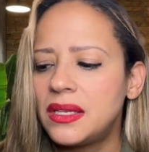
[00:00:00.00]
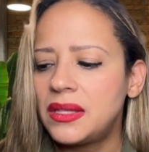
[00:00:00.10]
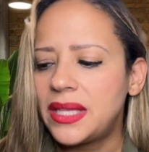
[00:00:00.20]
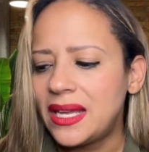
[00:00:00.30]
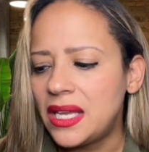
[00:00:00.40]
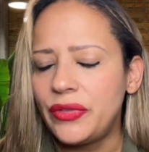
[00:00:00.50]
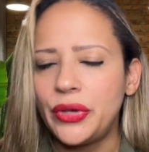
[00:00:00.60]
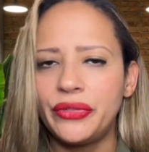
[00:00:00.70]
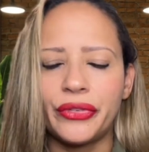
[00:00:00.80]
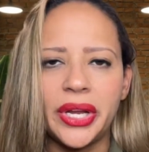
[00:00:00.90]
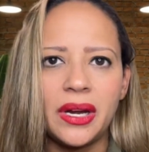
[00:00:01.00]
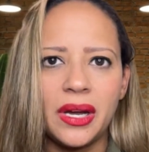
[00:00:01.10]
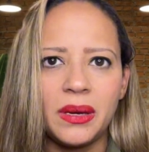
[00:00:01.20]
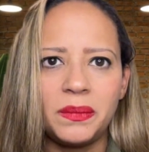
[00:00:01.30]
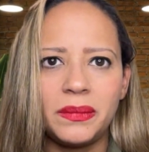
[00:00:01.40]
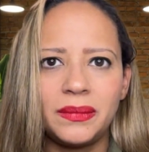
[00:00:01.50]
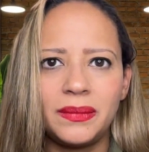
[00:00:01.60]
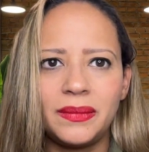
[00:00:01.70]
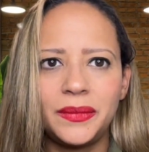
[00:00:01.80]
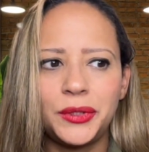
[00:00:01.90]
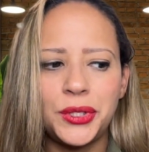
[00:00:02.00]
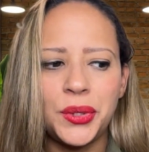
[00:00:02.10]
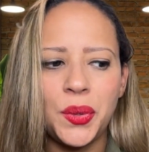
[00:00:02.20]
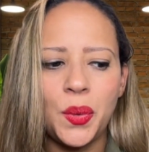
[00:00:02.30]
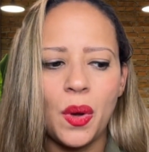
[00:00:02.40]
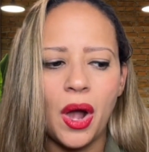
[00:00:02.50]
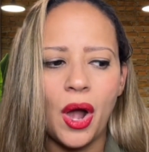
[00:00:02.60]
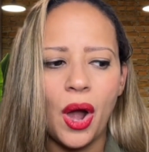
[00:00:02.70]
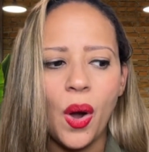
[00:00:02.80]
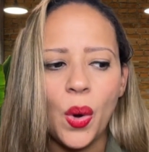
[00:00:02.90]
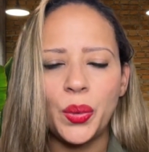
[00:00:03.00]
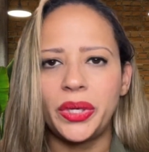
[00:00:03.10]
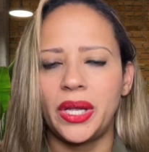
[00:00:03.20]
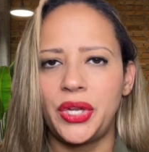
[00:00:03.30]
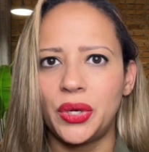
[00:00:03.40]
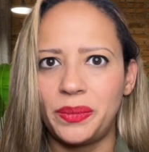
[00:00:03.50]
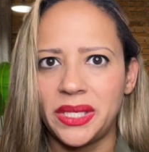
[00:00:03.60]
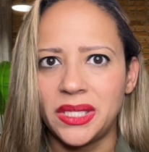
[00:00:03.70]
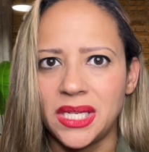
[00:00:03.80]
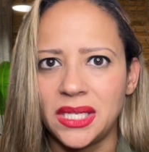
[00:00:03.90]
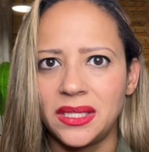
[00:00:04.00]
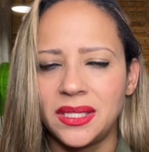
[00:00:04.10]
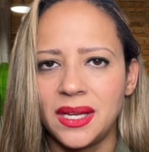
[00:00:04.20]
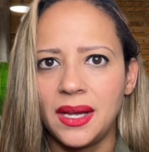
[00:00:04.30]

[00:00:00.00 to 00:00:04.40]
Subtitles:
They give you freedom to own your business.